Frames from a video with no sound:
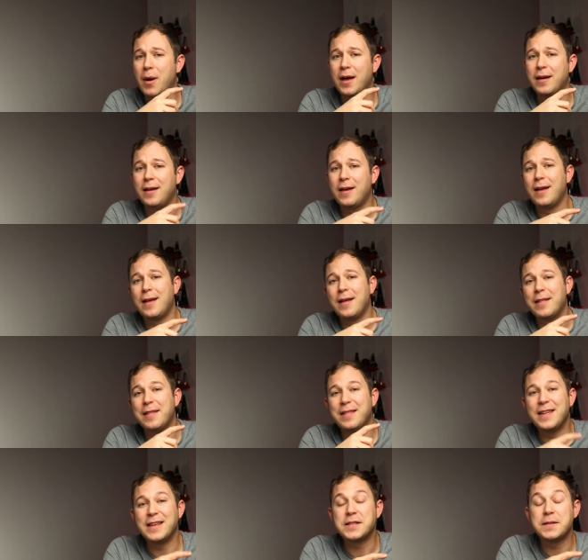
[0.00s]
But
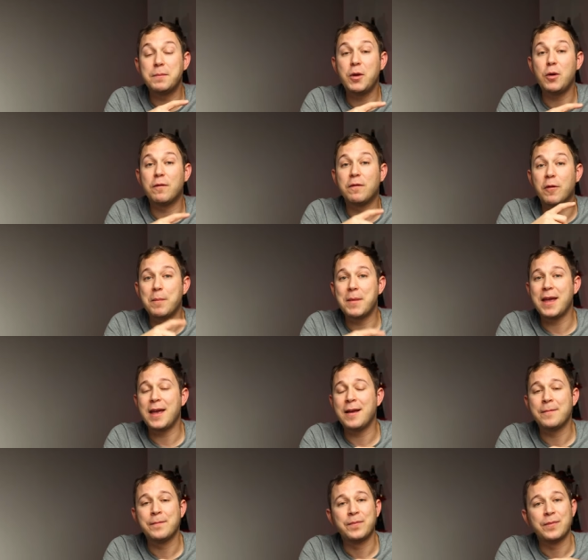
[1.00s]
this mute for
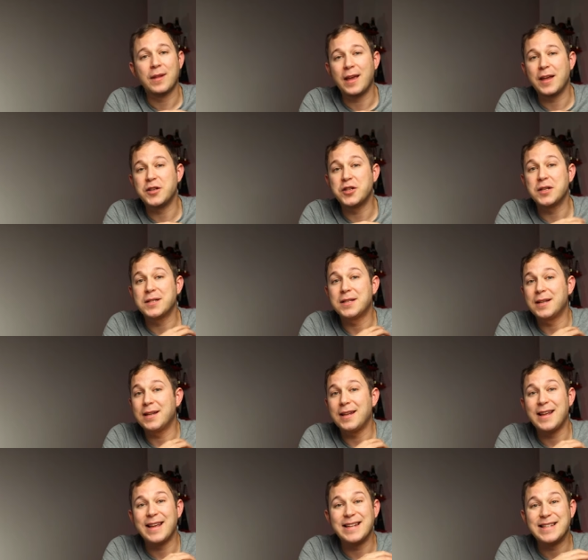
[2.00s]
me, it just,
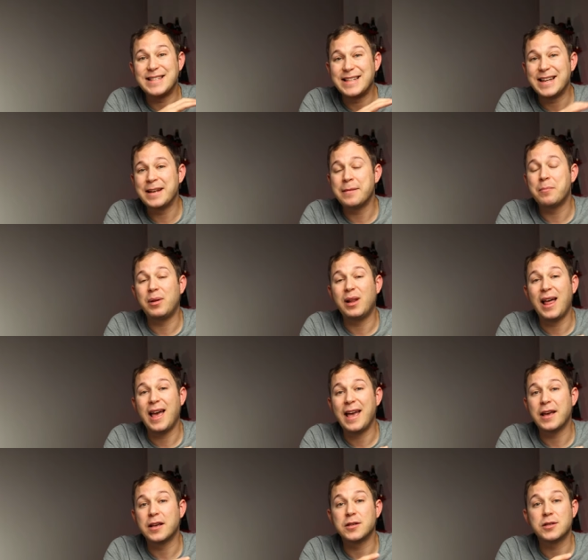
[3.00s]
it didn't
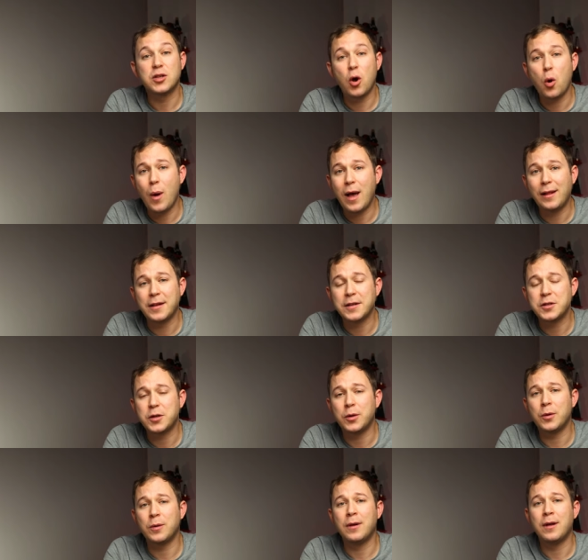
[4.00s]
play so well in
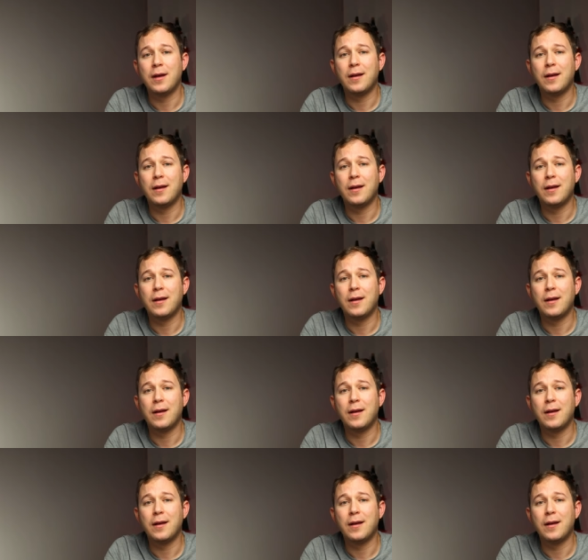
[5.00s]
tune,